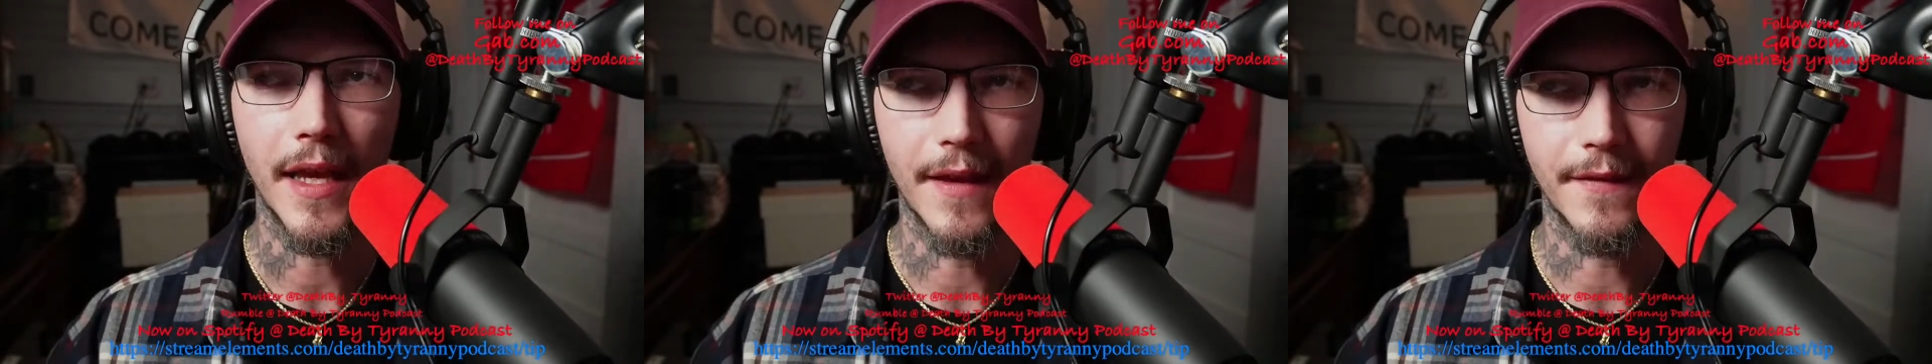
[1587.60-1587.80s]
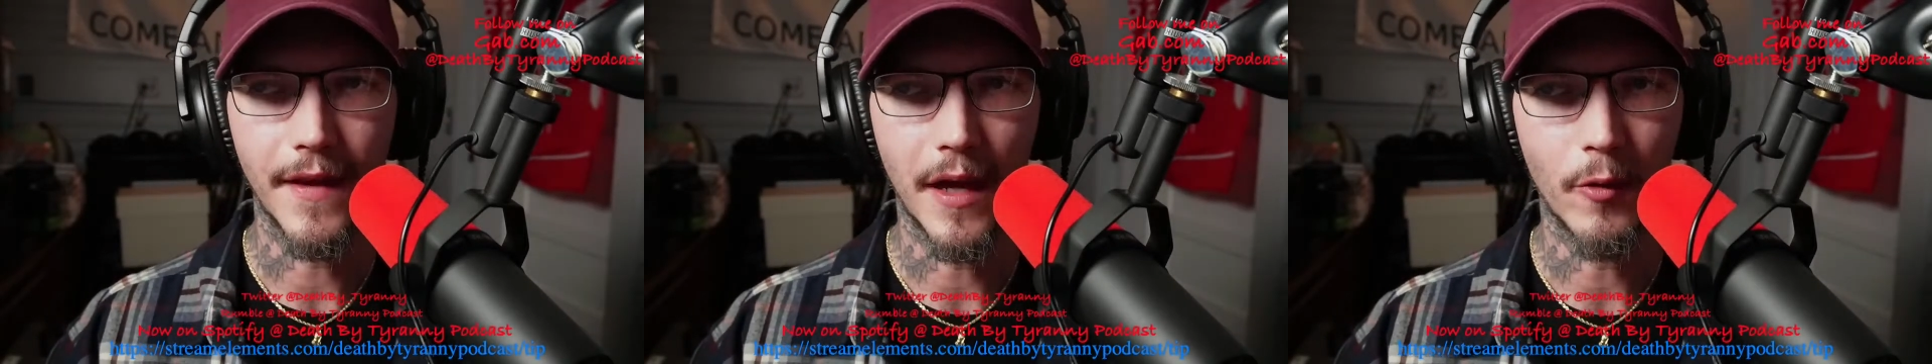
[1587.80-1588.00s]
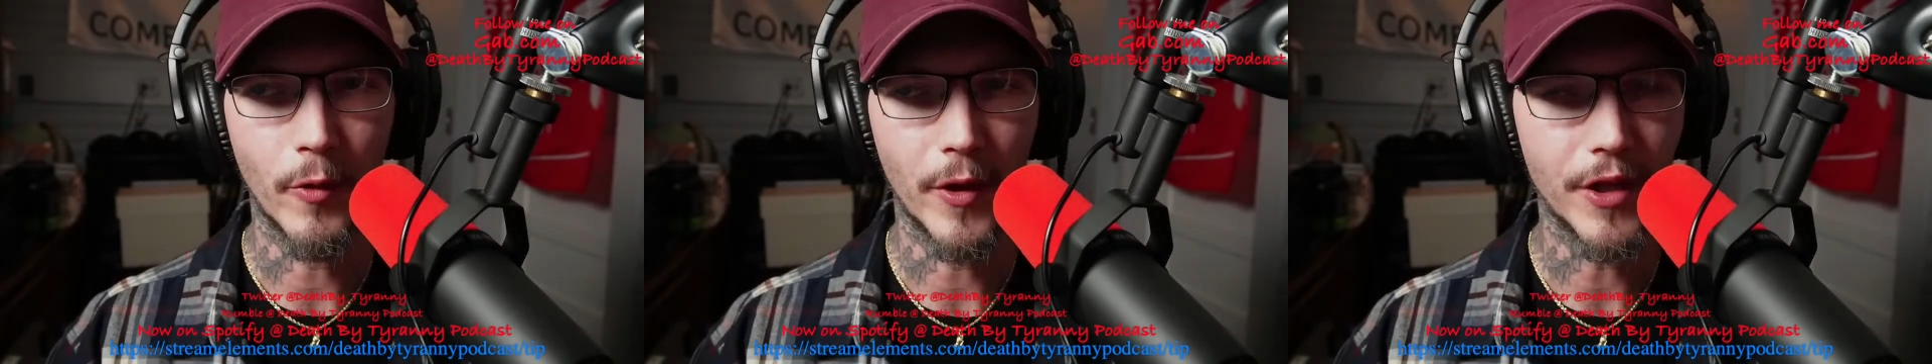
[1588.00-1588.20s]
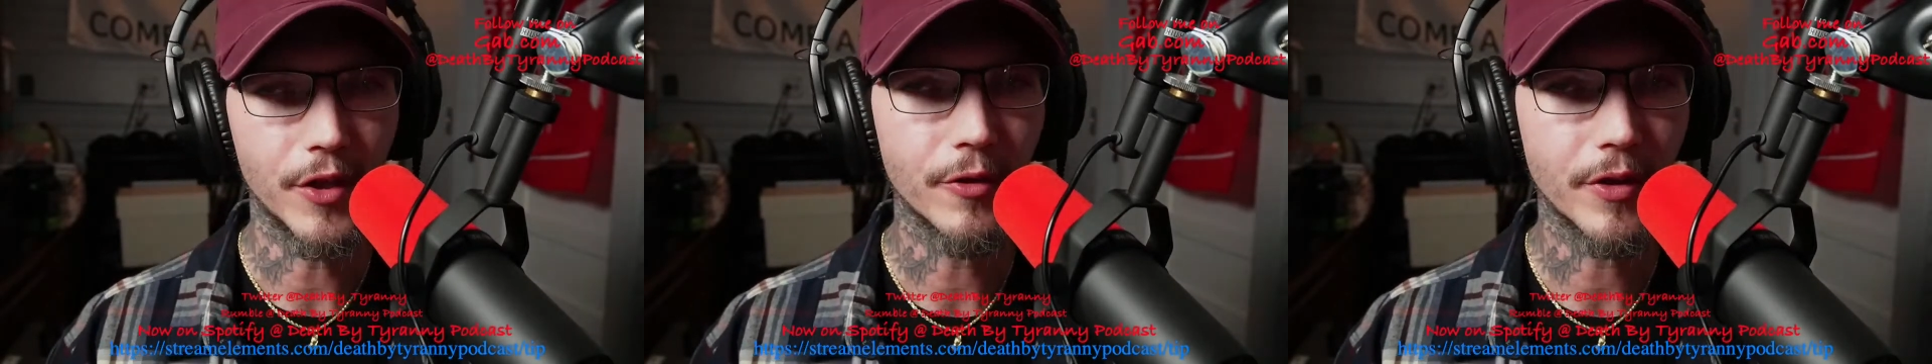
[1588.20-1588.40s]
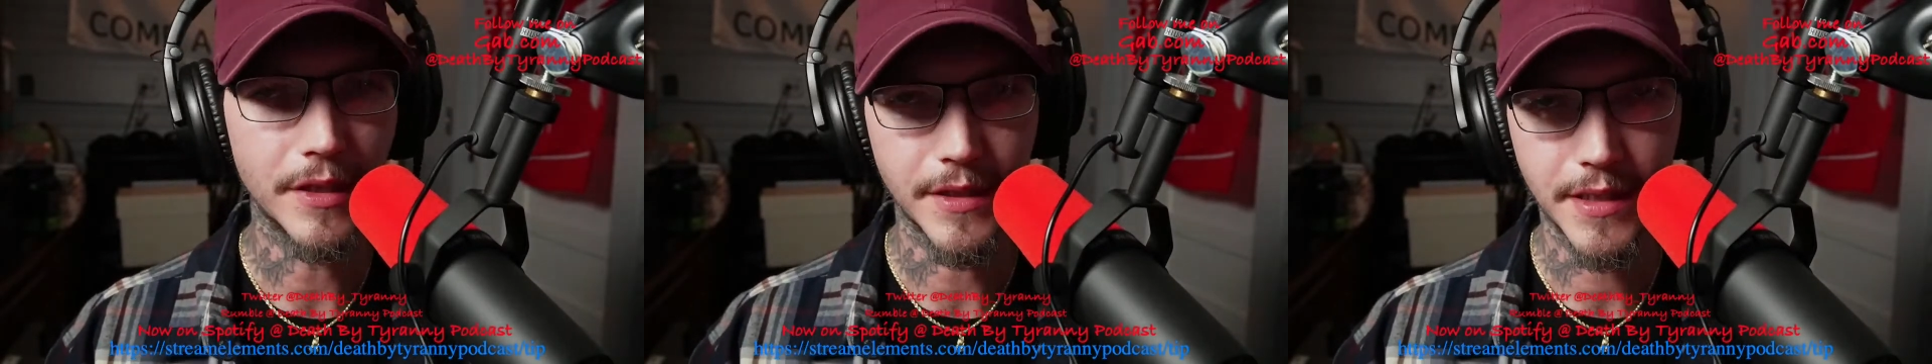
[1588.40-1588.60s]
And that way
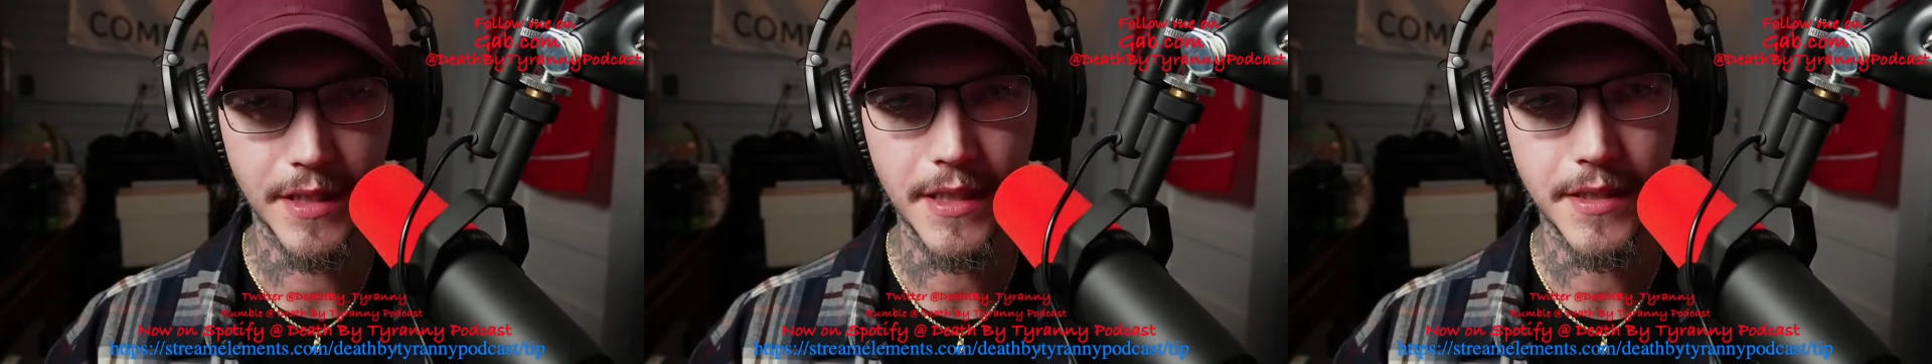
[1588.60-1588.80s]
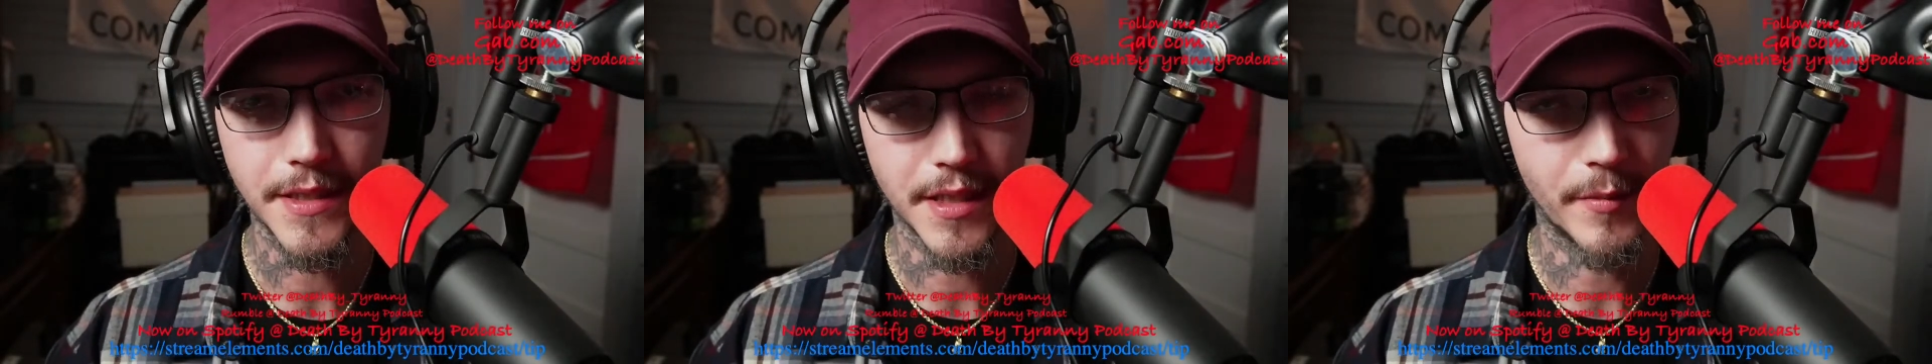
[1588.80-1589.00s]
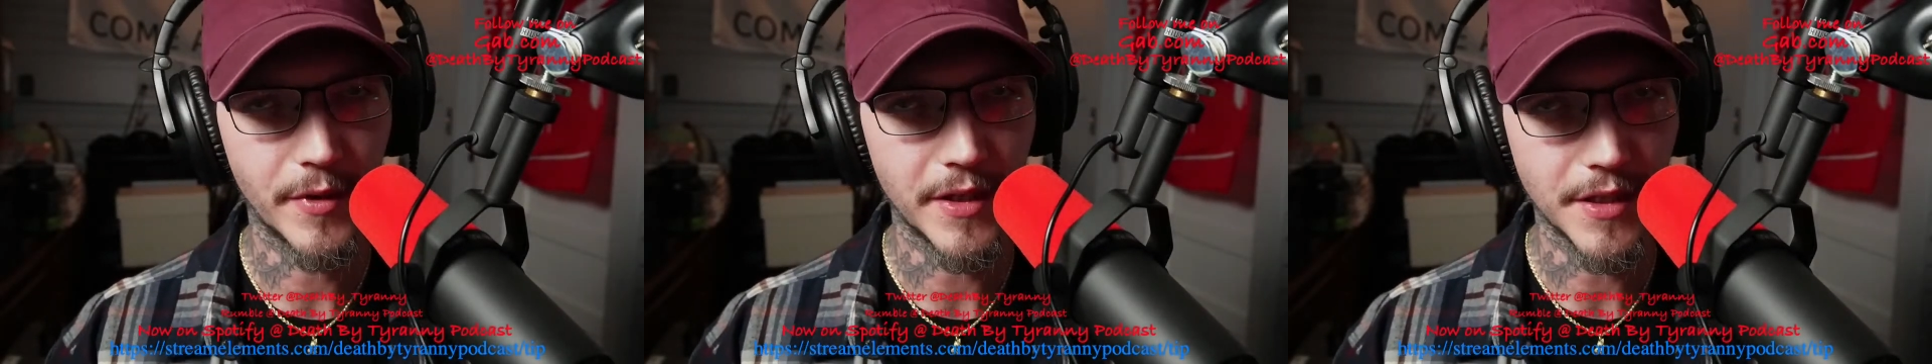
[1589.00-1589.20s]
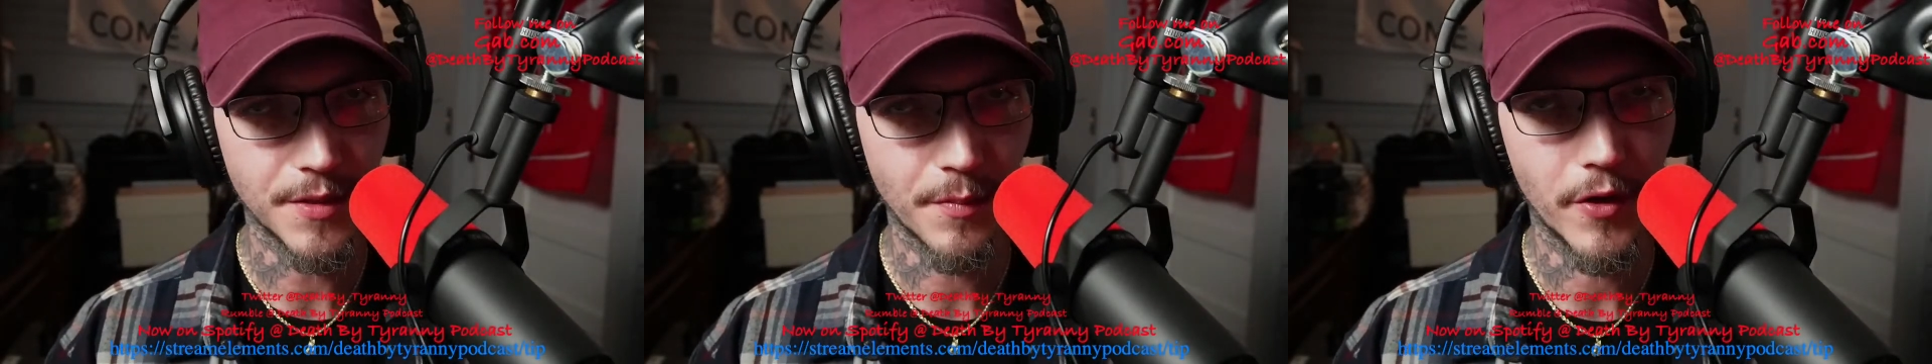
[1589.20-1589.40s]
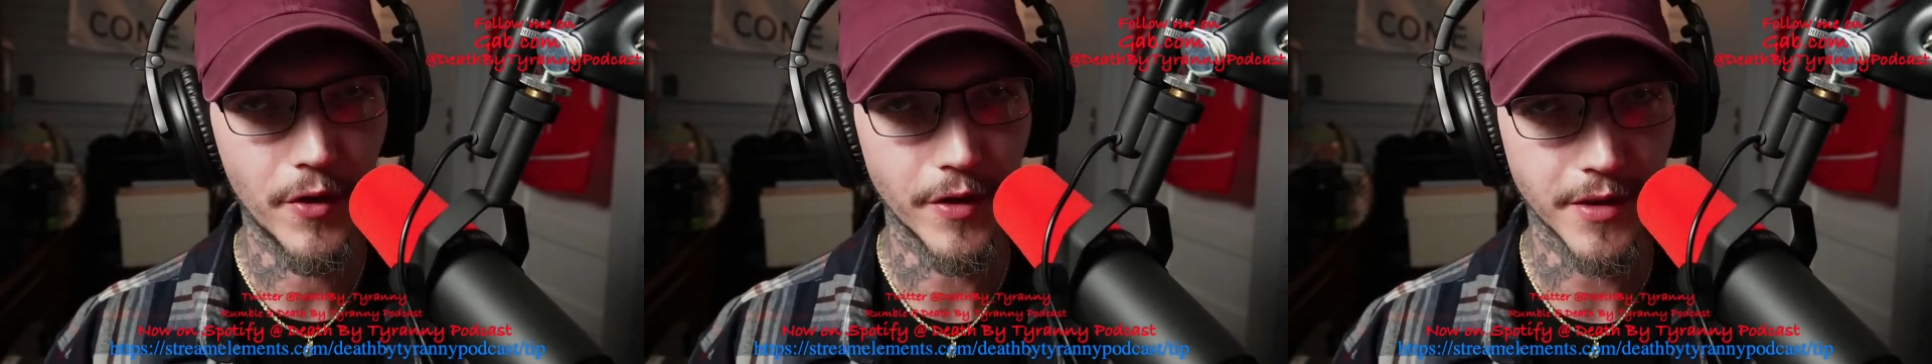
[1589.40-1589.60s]
you can see some of these
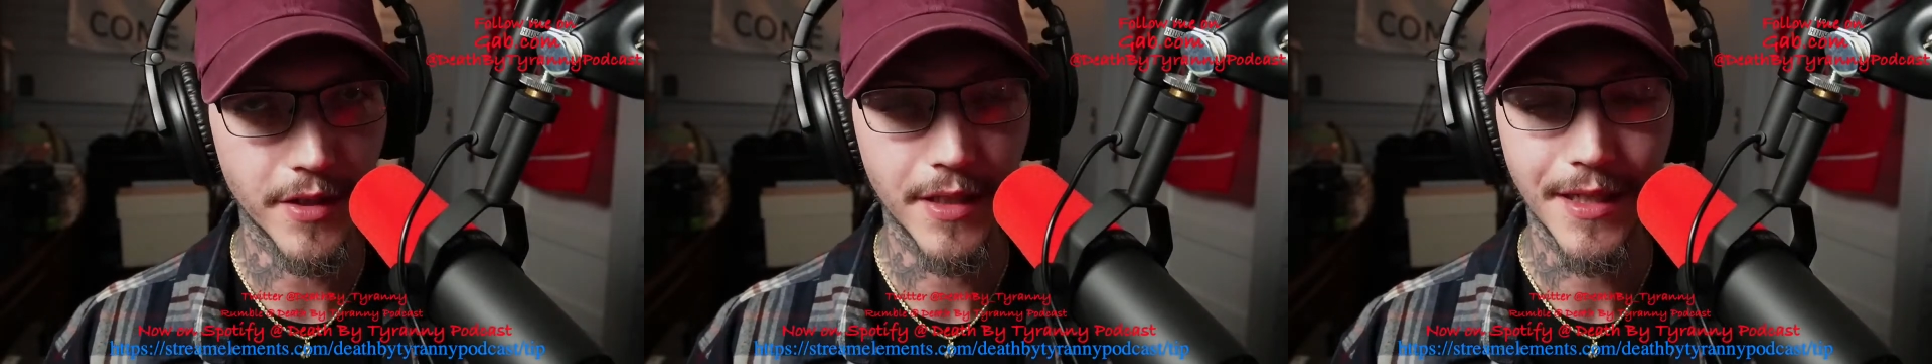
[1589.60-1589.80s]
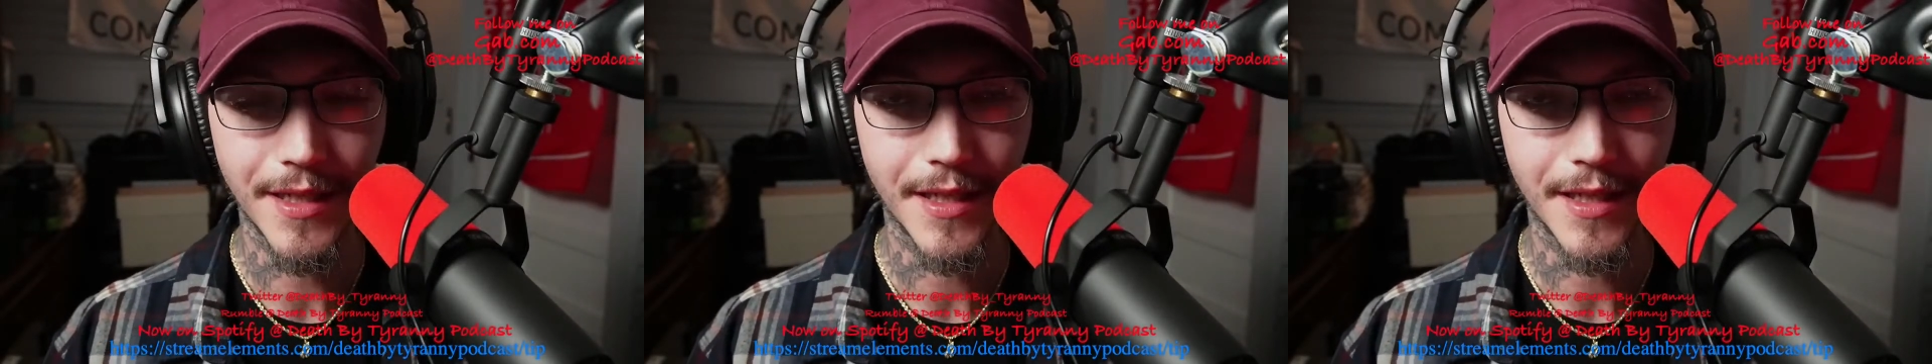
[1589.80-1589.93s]
parts.